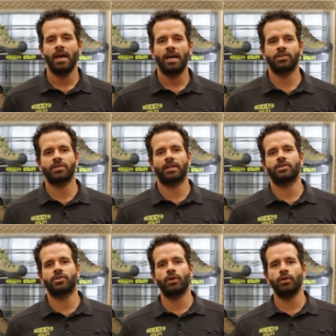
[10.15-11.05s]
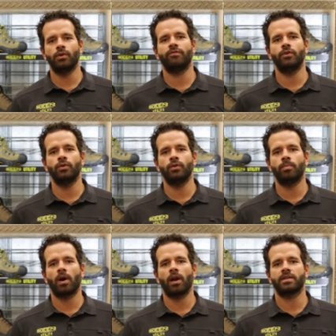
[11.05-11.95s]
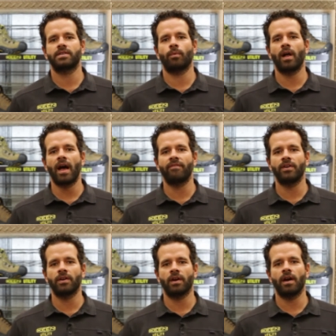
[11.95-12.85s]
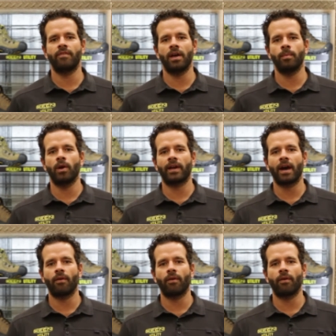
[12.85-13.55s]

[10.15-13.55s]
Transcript: I'd just like to show you a few products that we'll have here available at C-A-L